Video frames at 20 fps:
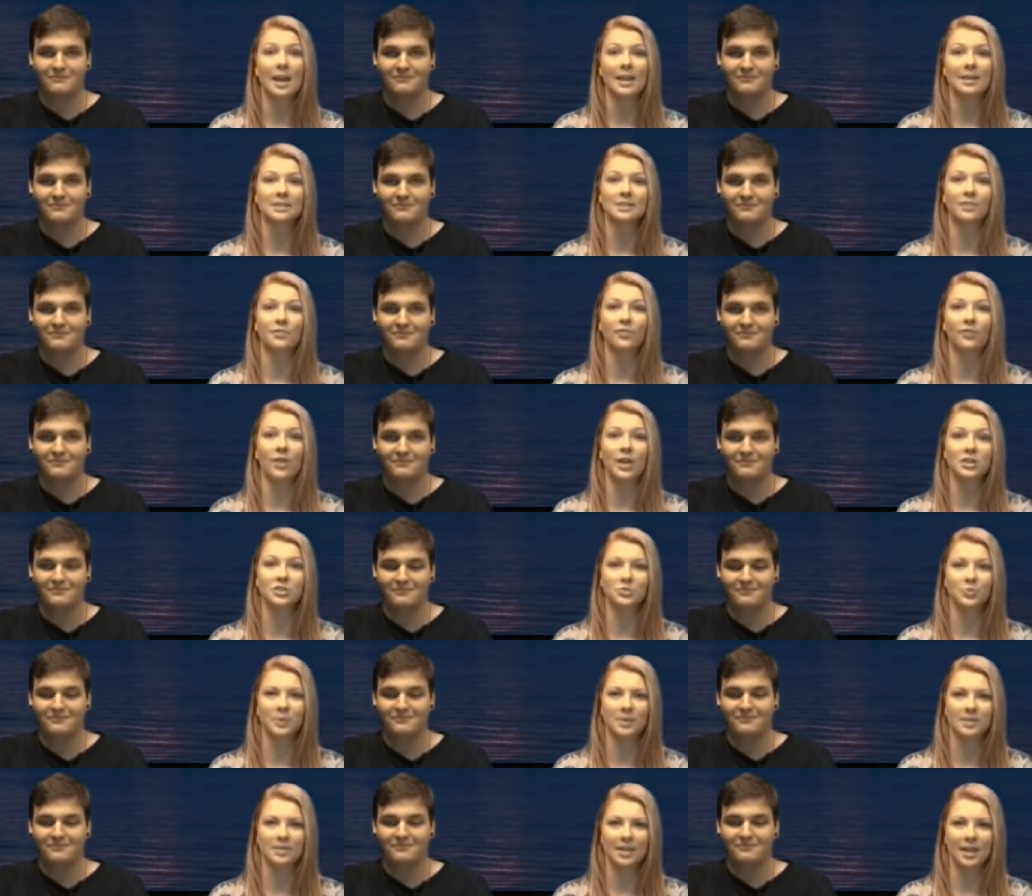Speaker 1: as the French
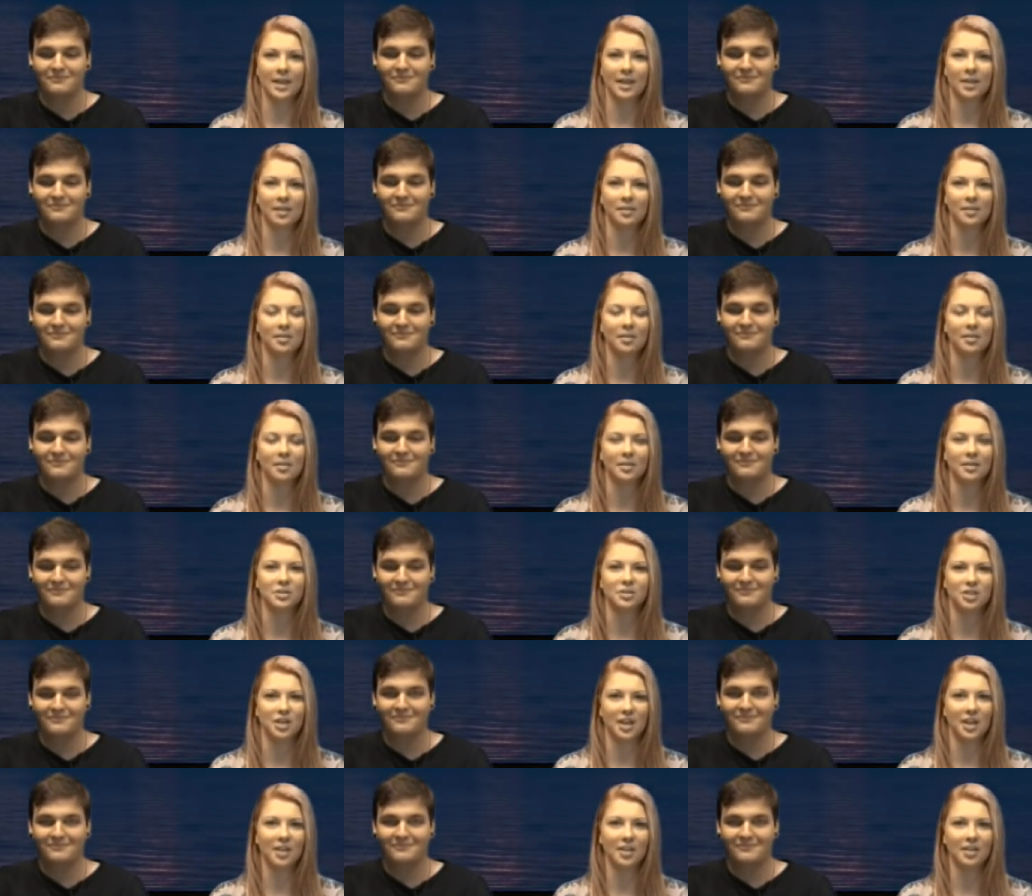would say,
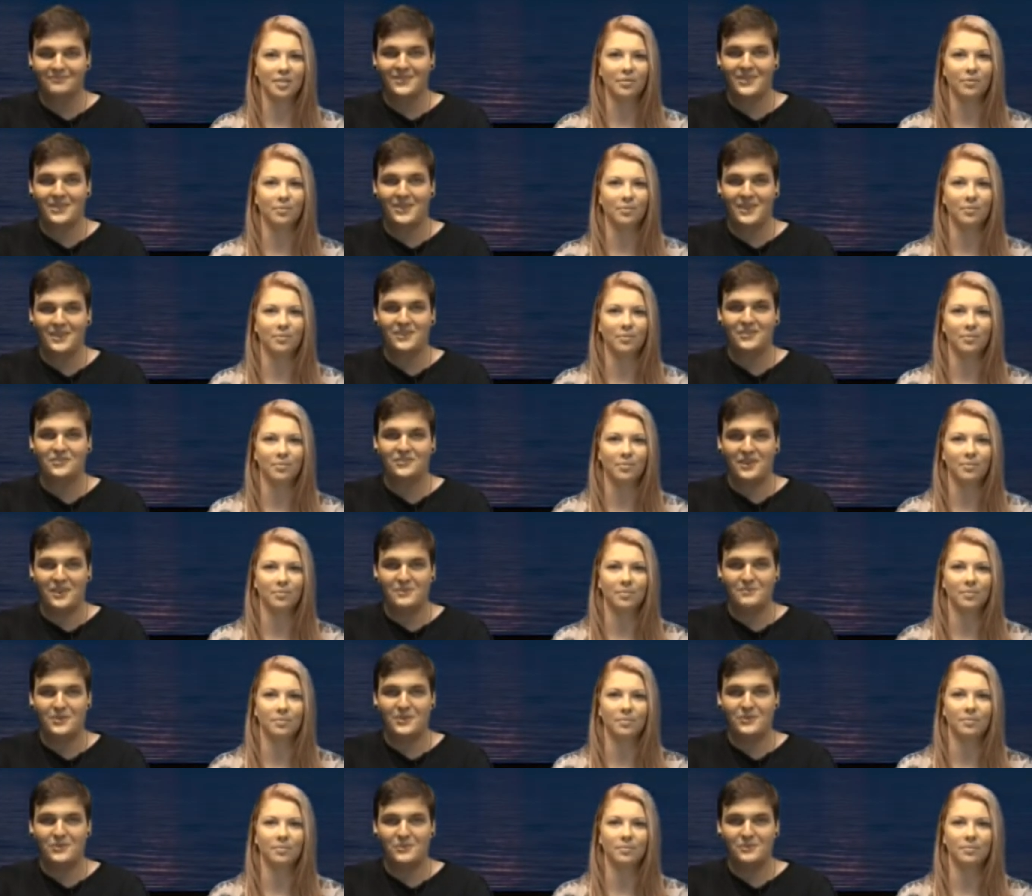legit.
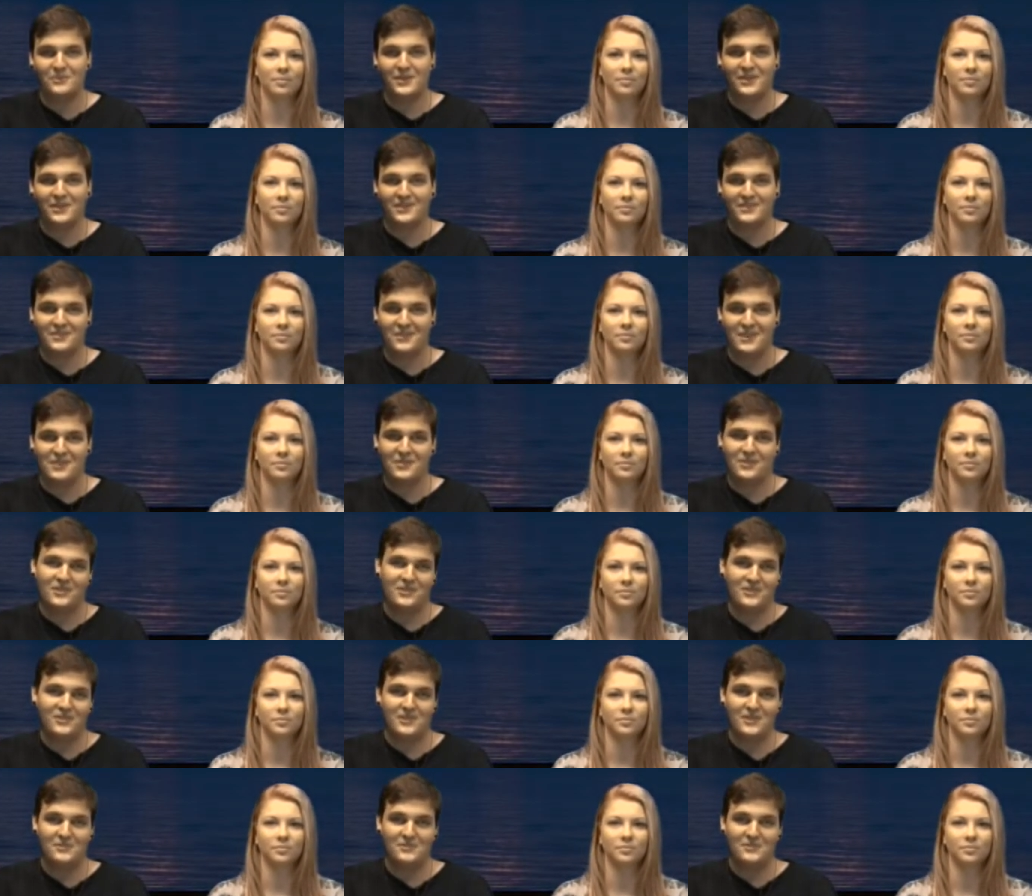
Speaker 2: Shane McCormick is now currently